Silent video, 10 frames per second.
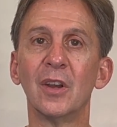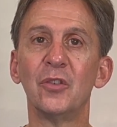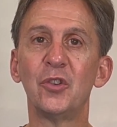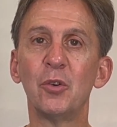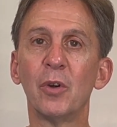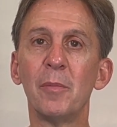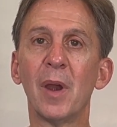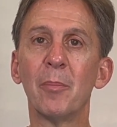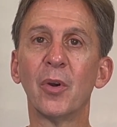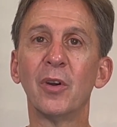Do you
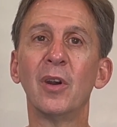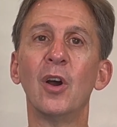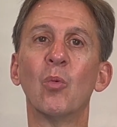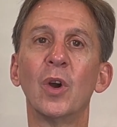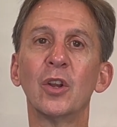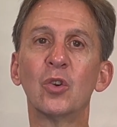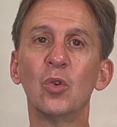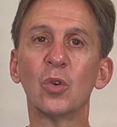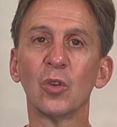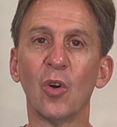remember when
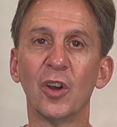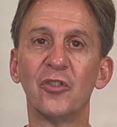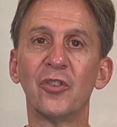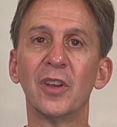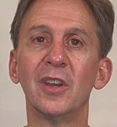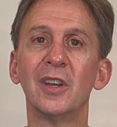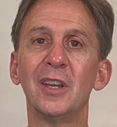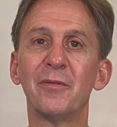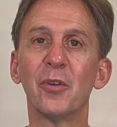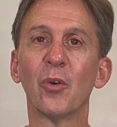Google launched,
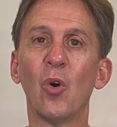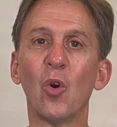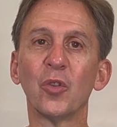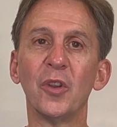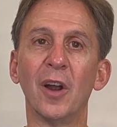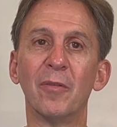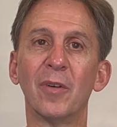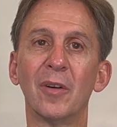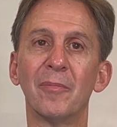if you're old enough?